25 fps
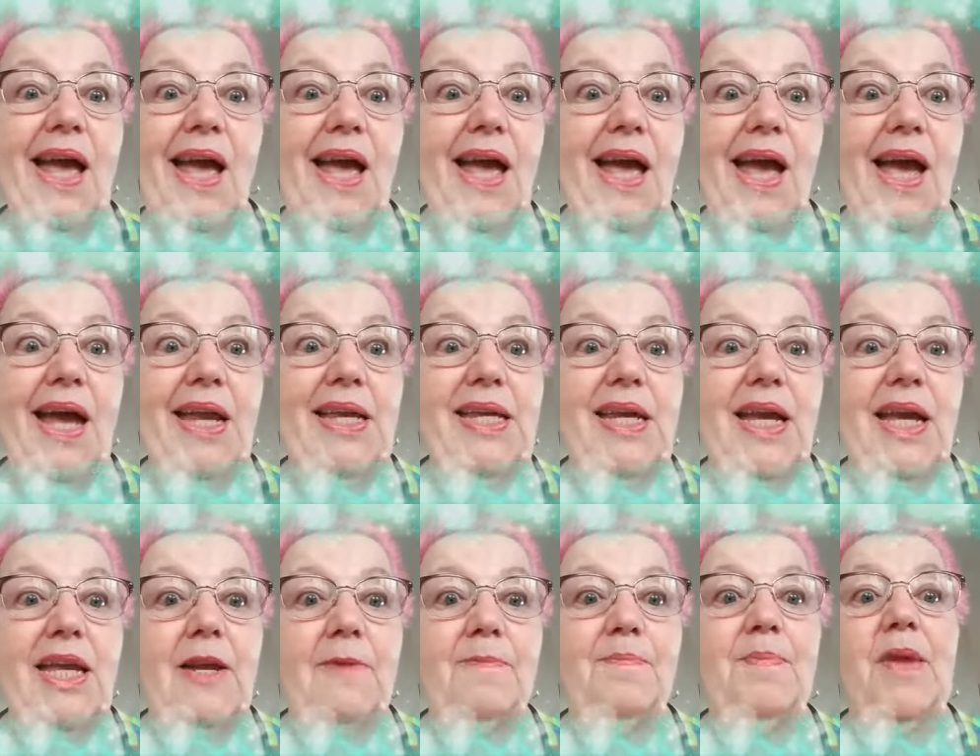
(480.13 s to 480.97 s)
I tell
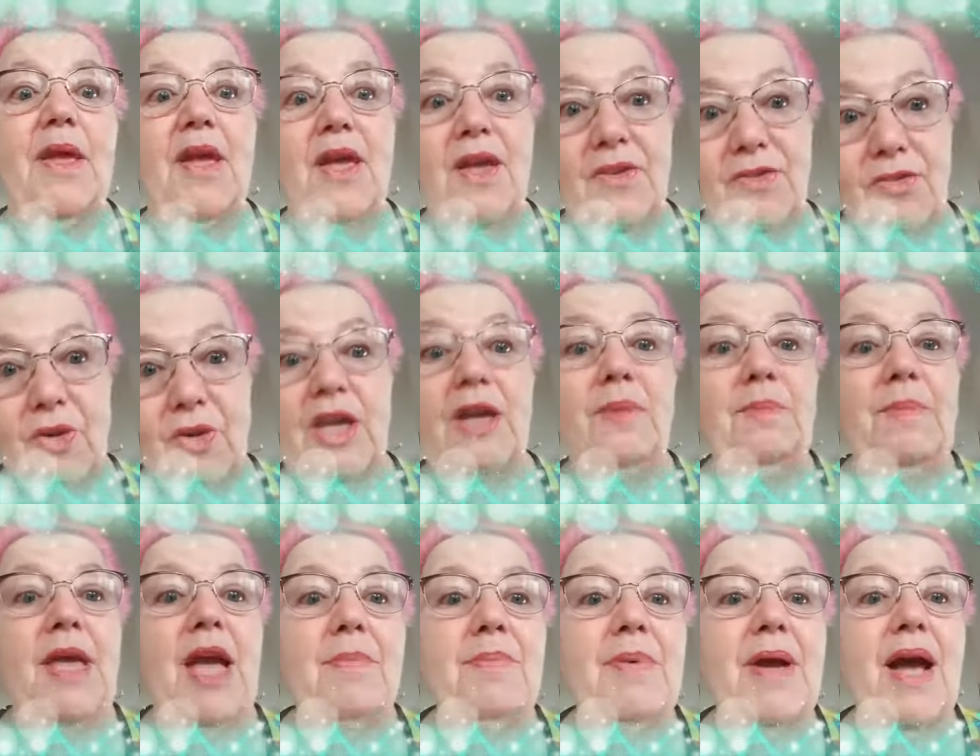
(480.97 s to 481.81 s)
you. So hit
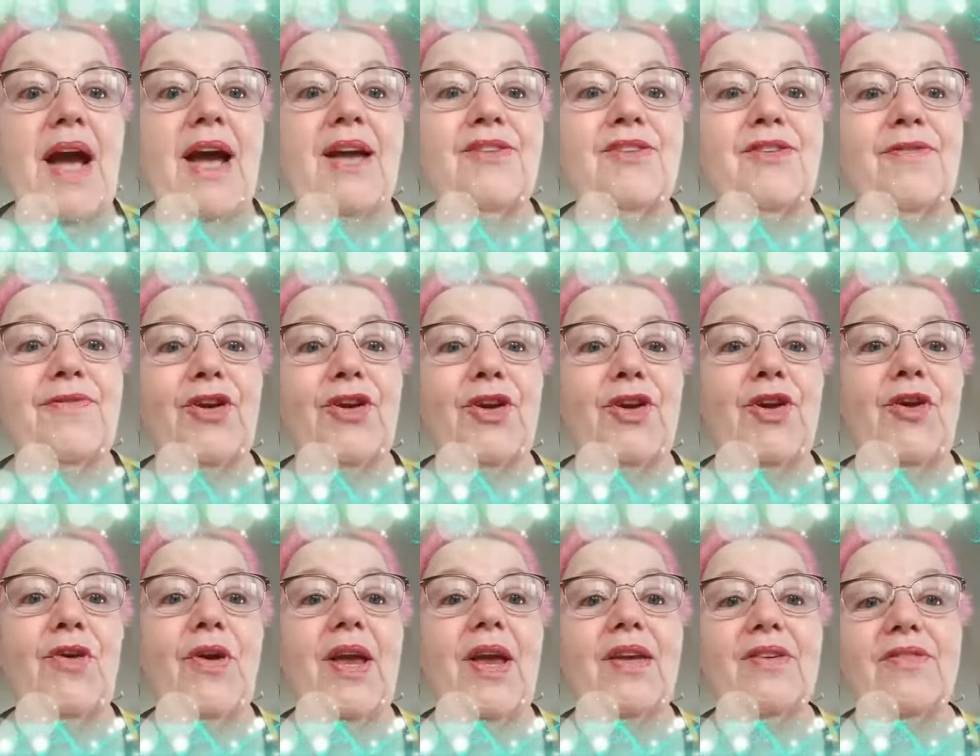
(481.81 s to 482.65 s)
me up, guys, if you're
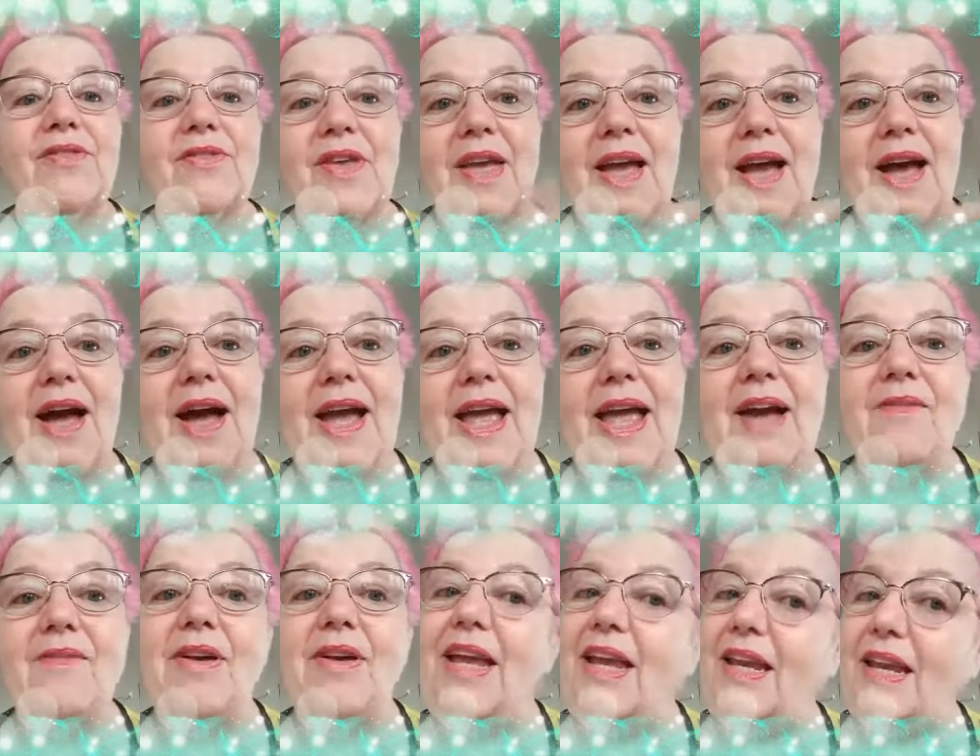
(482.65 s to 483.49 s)
curious. I have
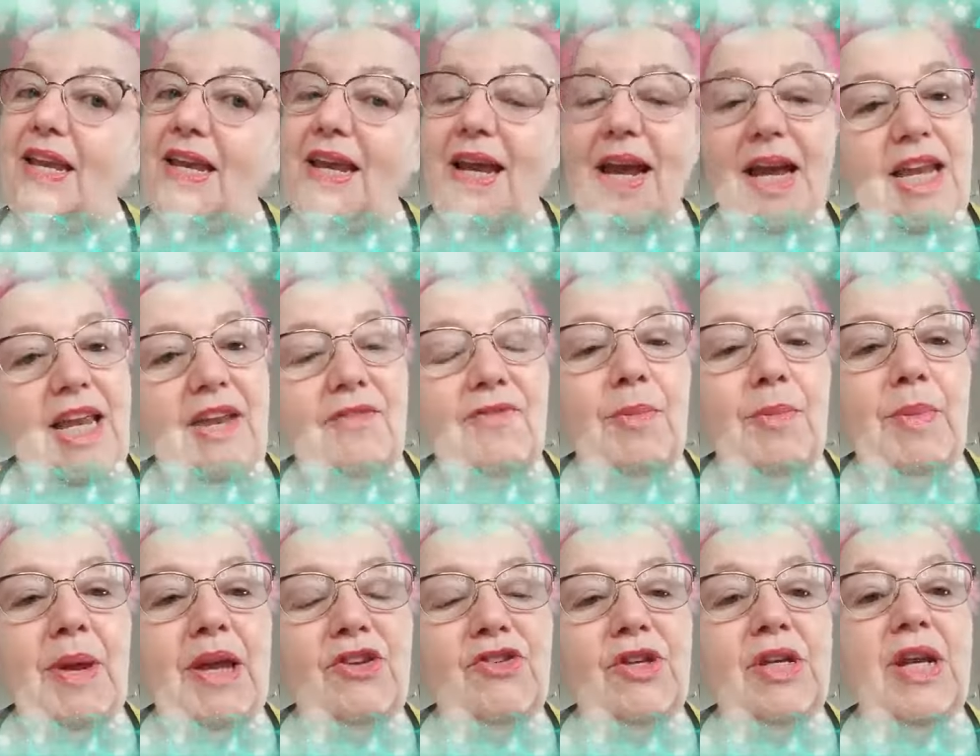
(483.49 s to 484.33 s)
any kind of
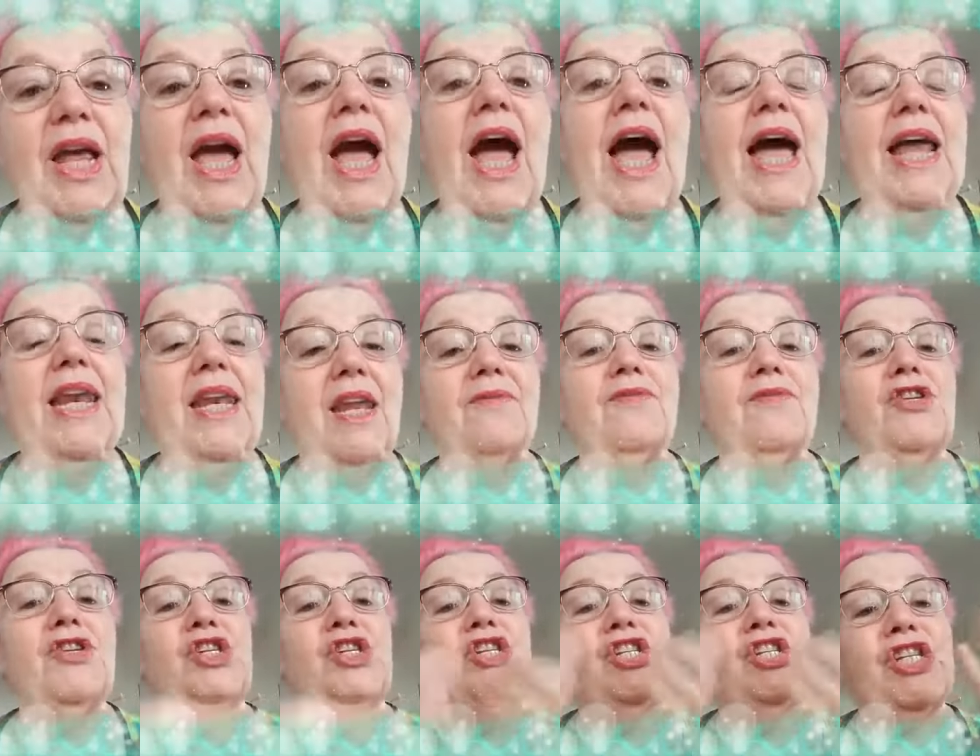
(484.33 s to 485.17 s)
information. I'd love
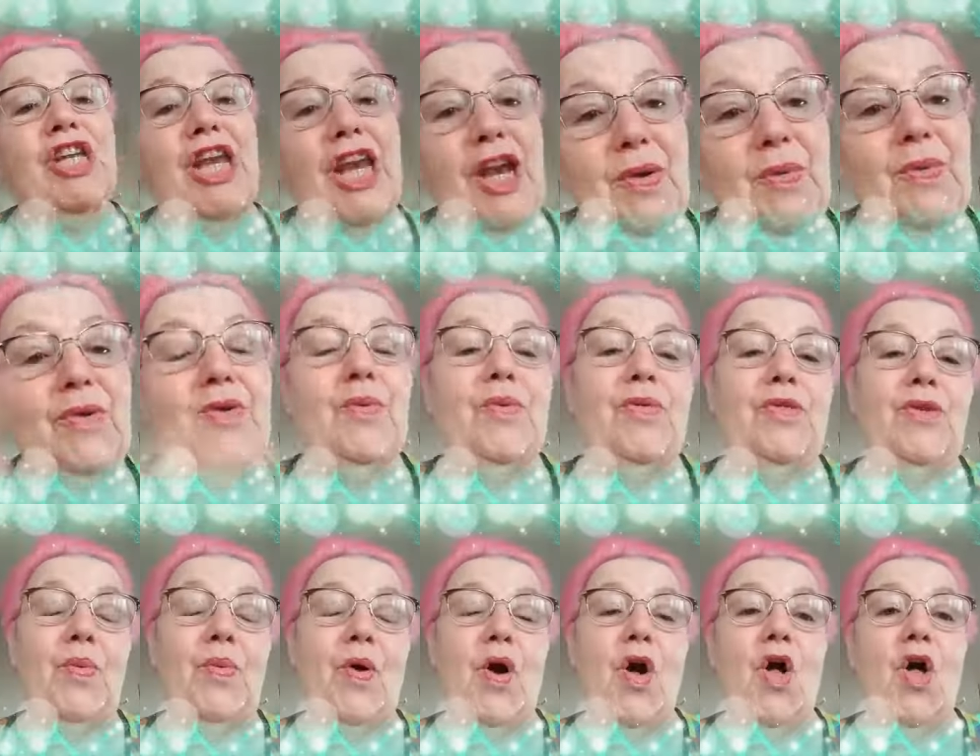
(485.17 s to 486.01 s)
to share it with
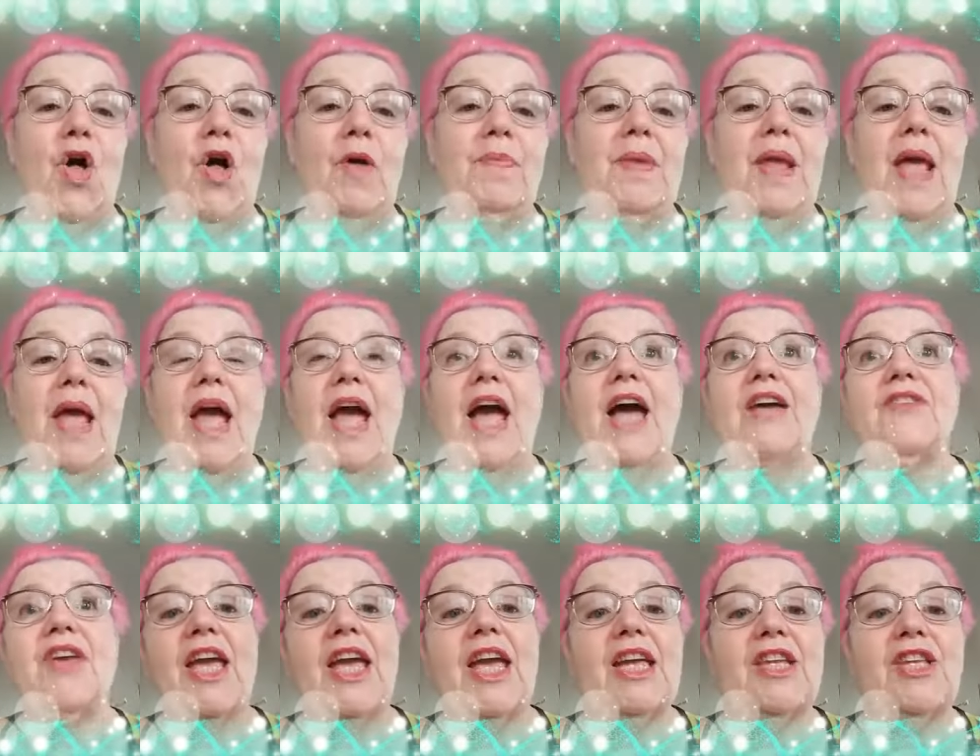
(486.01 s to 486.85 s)
you all. As
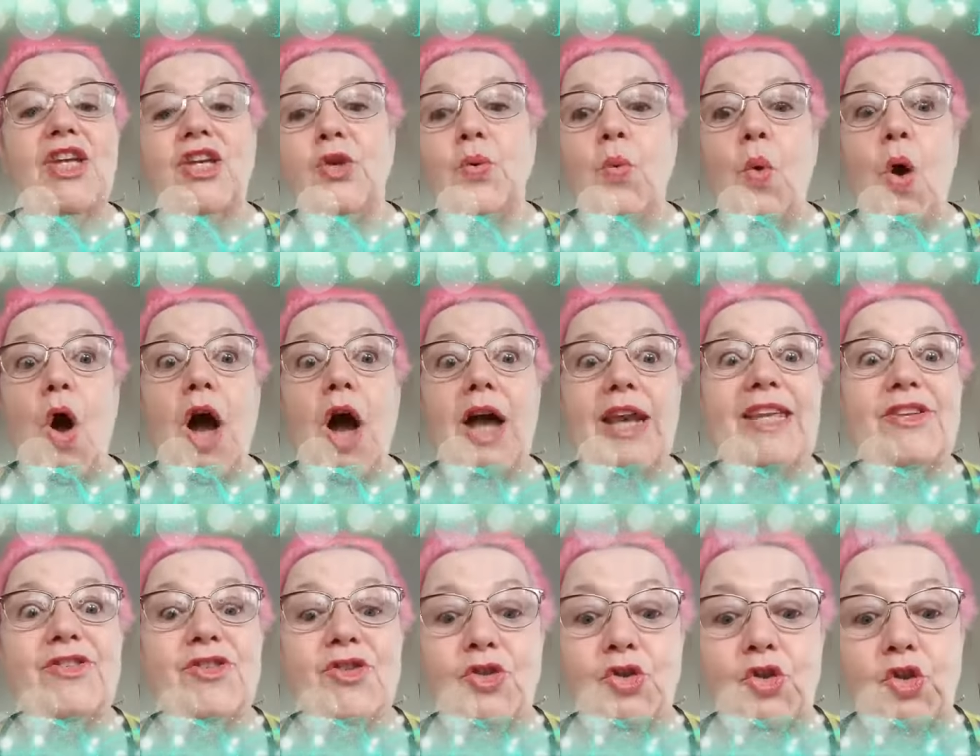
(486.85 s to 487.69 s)
I continue on,
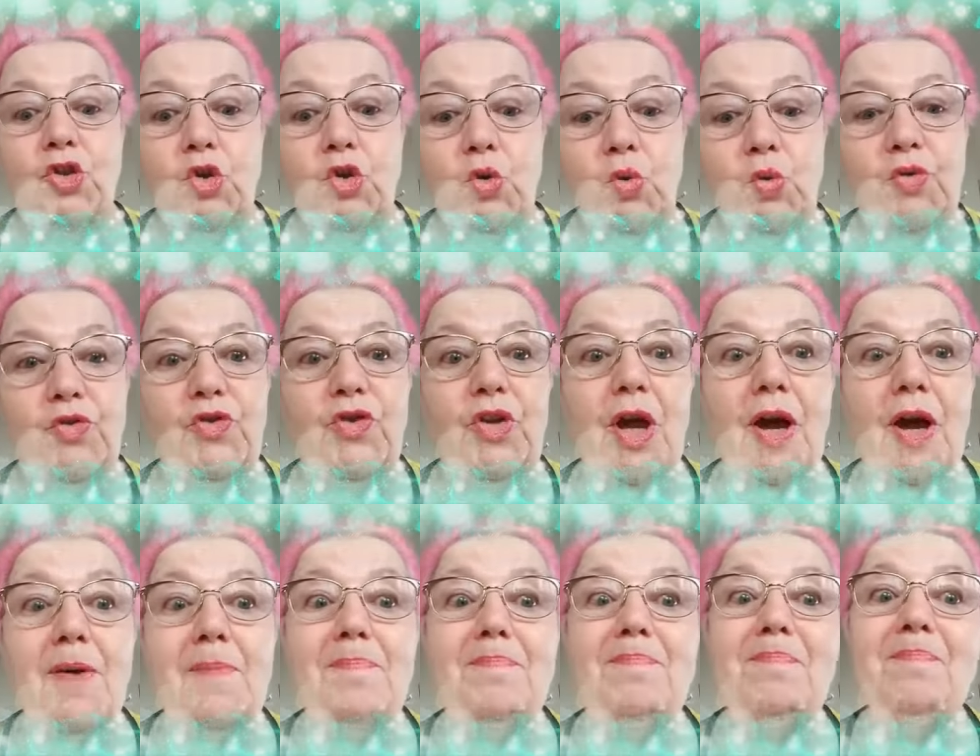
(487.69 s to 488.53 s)
let's do
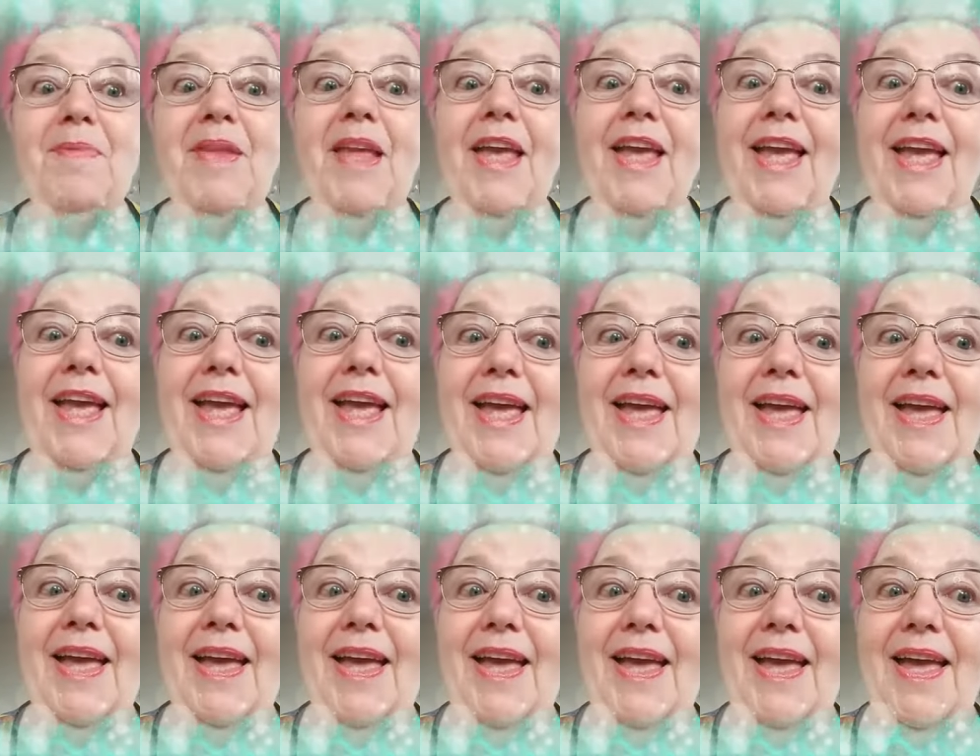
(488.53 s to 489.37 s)
some
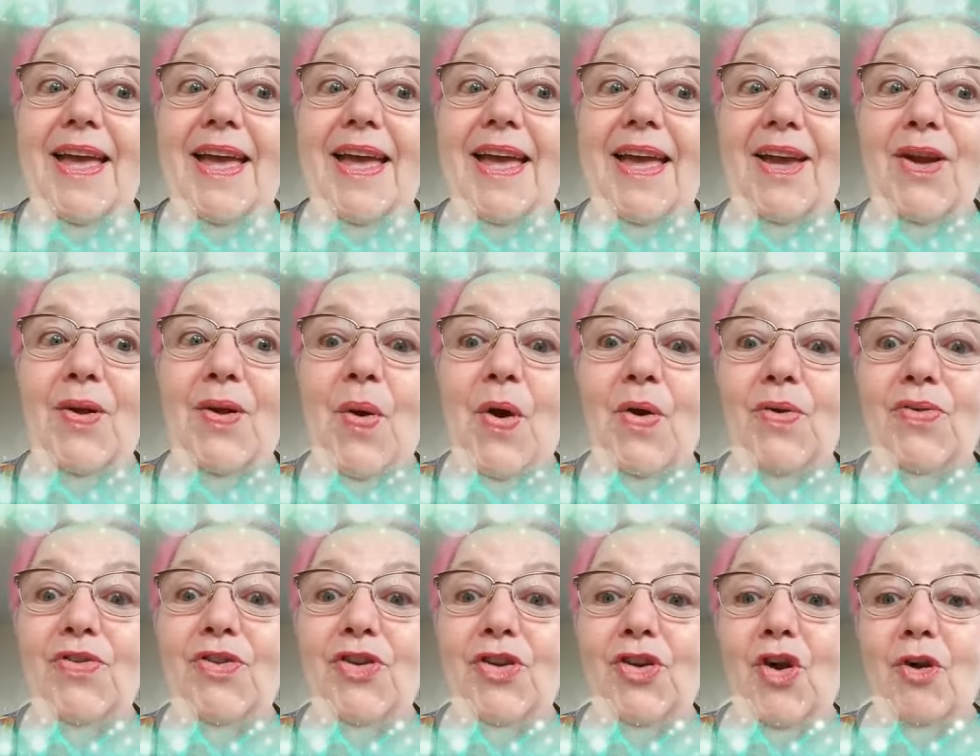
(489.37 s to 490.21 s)

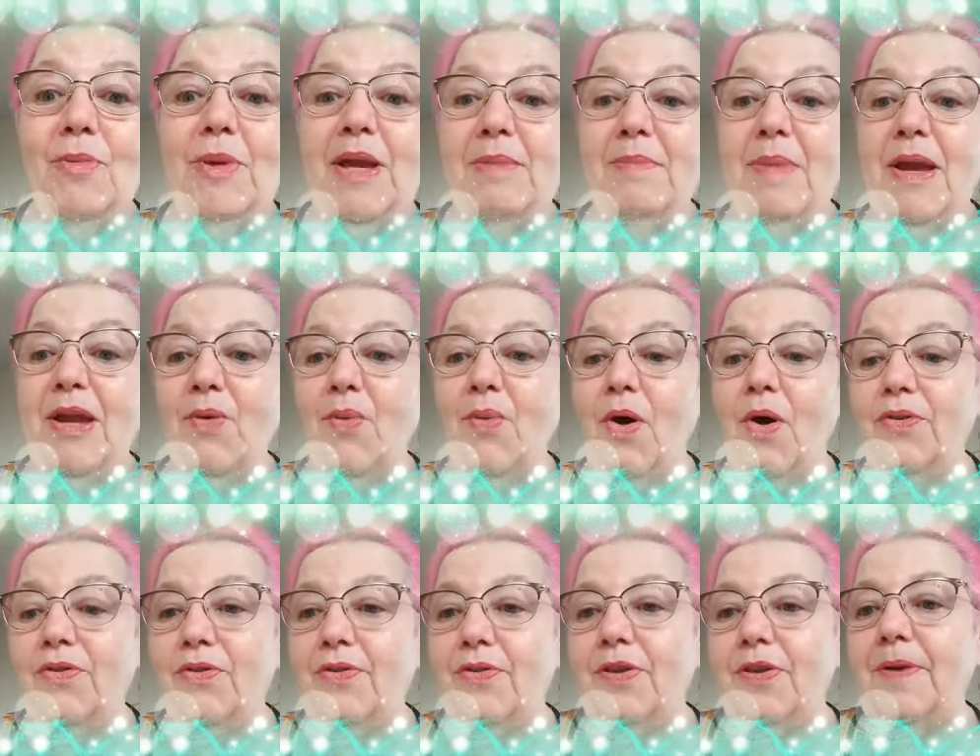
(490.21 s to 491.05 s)
quotes. You know me, my
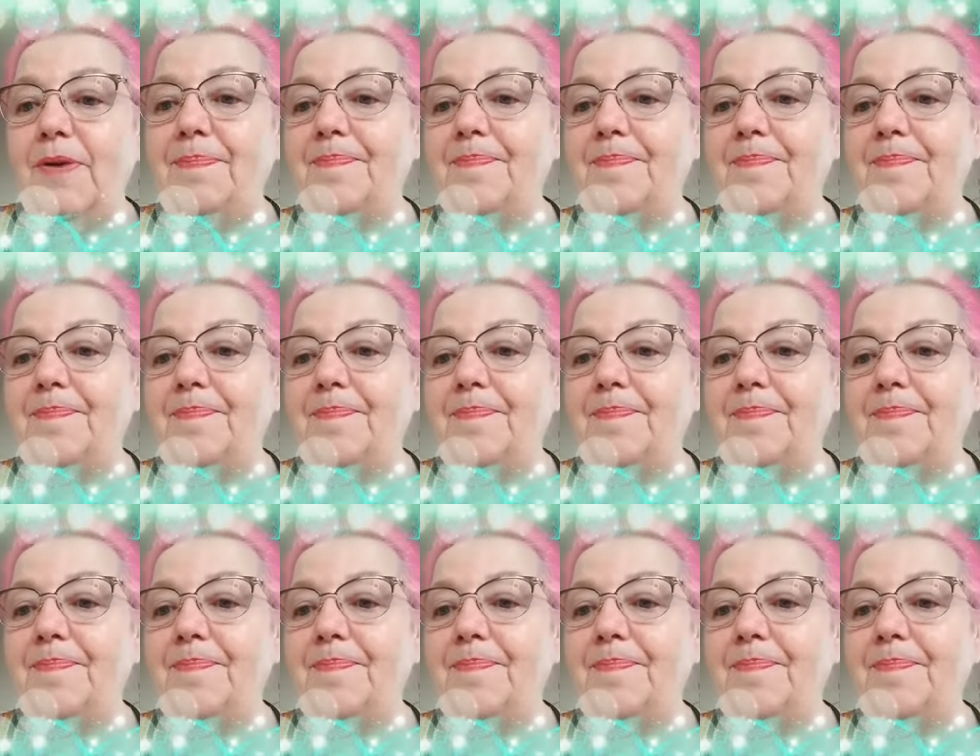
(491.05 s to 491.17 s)
quotes.